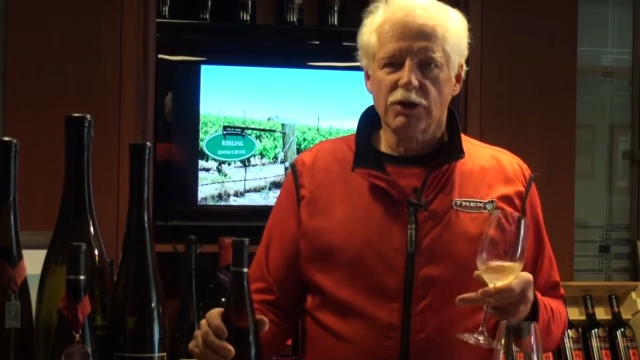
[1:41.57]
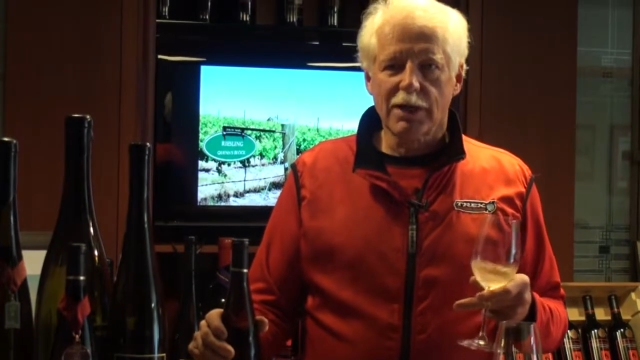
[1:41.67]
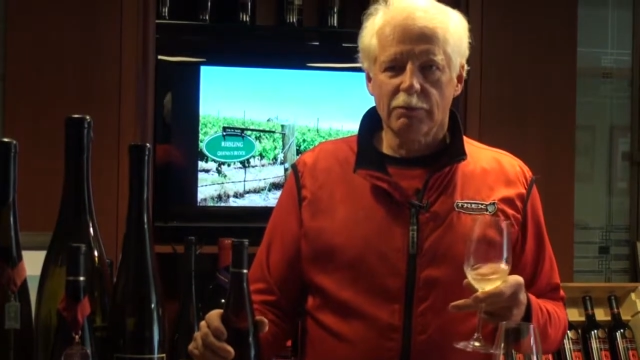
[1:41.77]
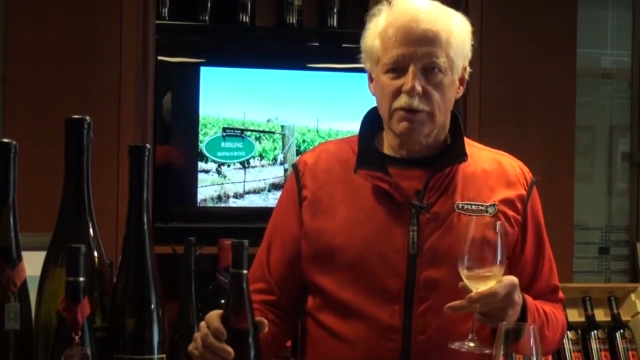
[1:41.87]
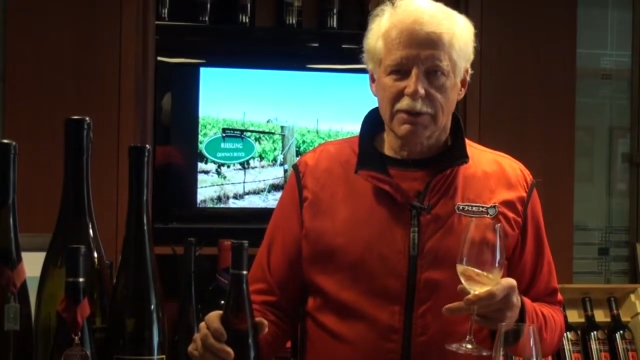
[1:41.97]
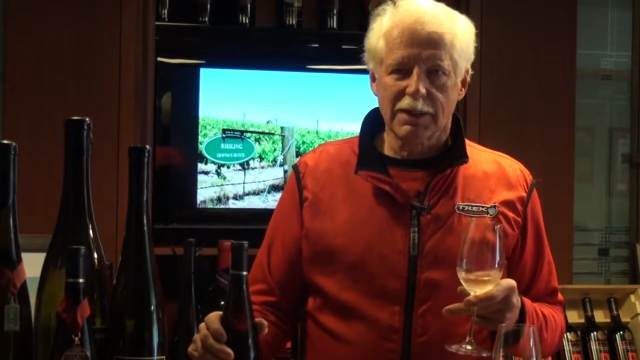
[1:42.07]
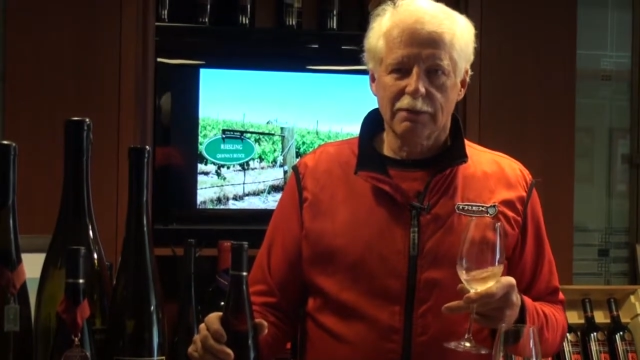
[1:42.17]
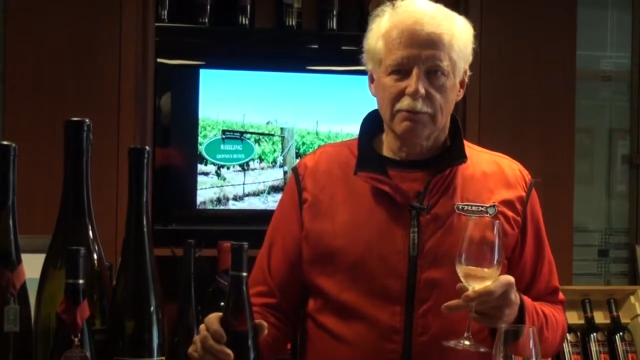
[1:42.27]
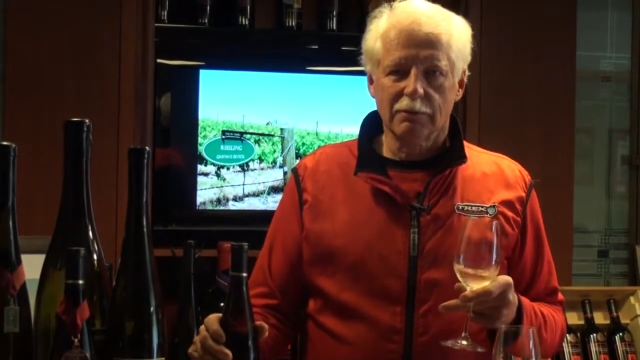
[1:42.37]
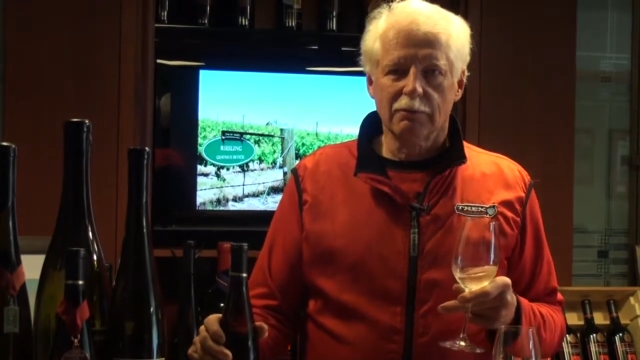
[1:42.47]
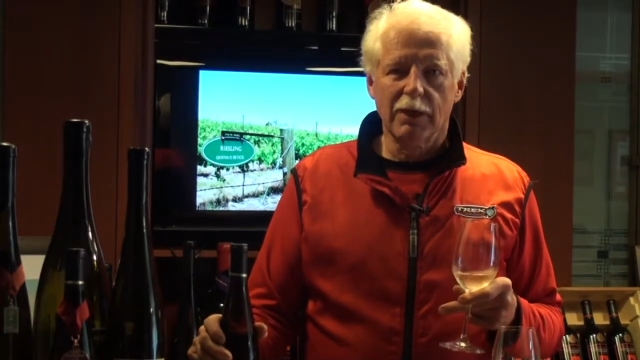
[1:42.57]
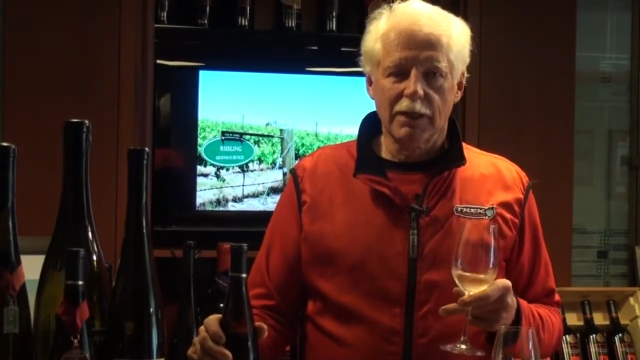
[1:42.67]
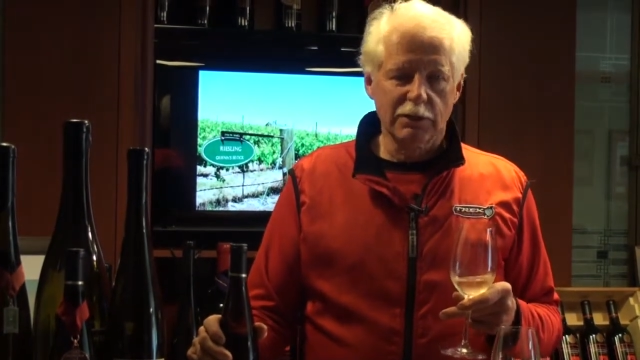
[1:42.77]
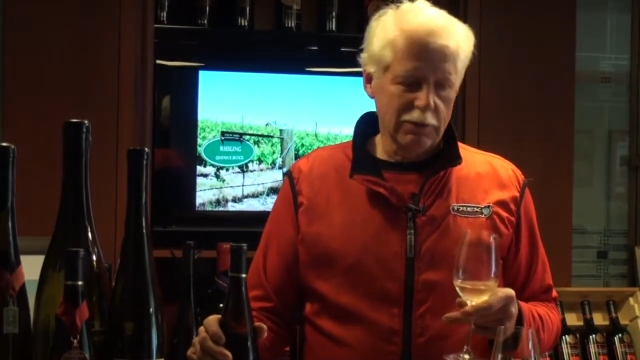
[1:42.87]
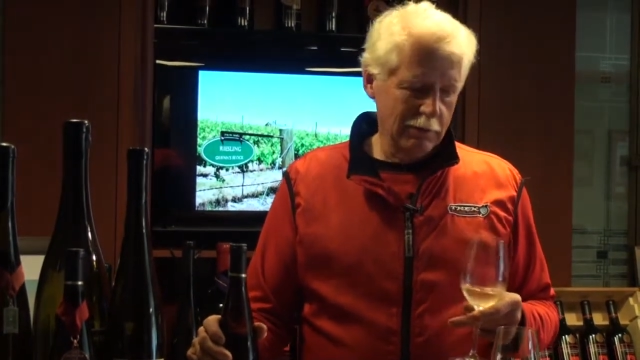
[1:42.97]
10%
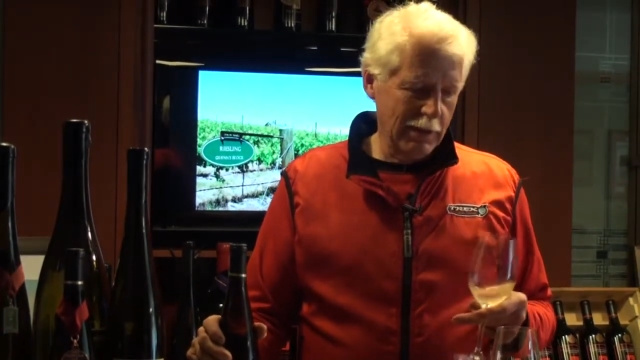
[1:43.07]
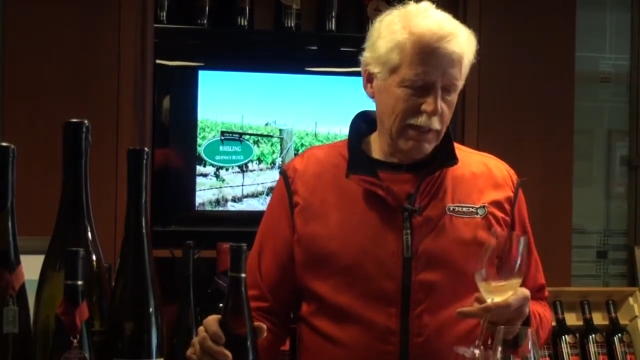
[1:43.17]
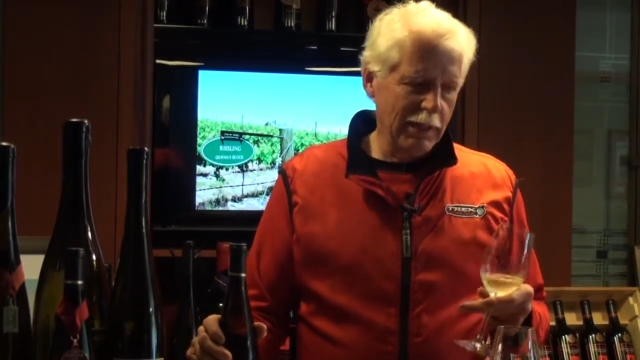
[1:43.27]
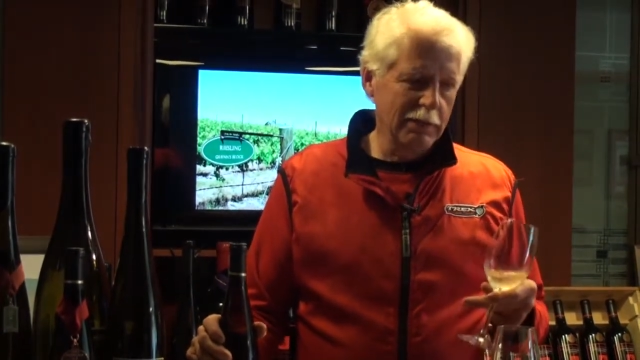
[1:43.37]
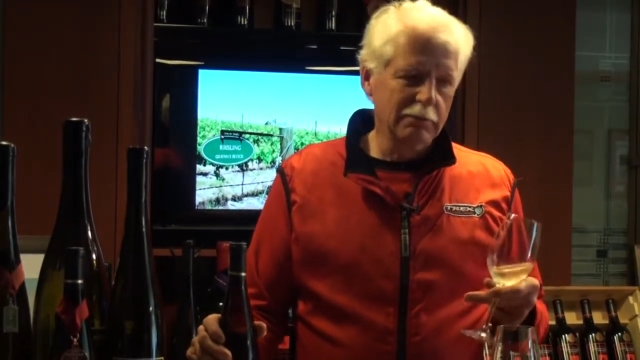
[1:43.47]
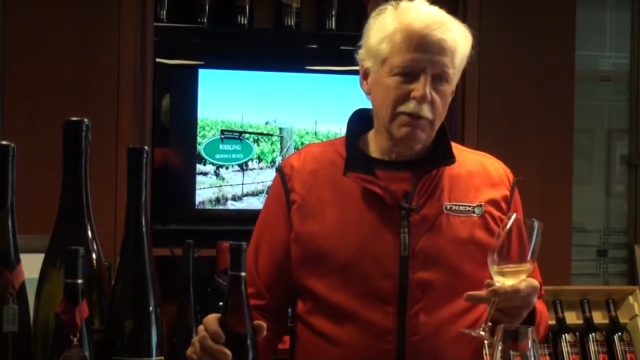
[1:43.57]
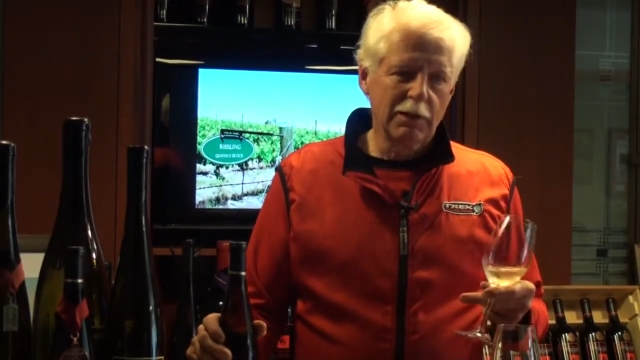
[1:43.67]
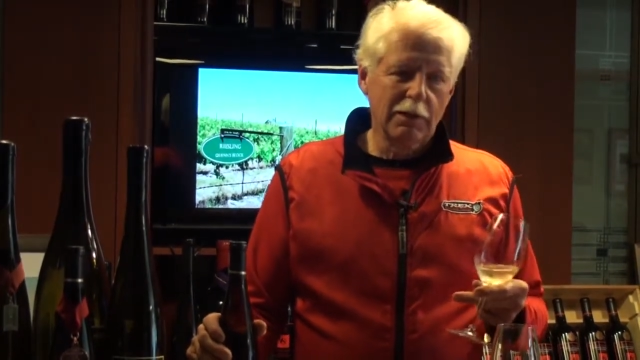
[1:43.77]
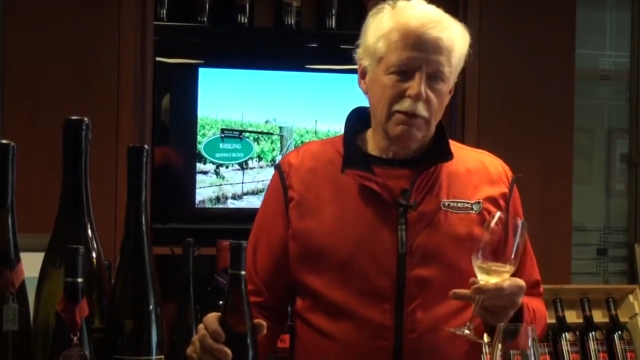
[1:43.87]
range, and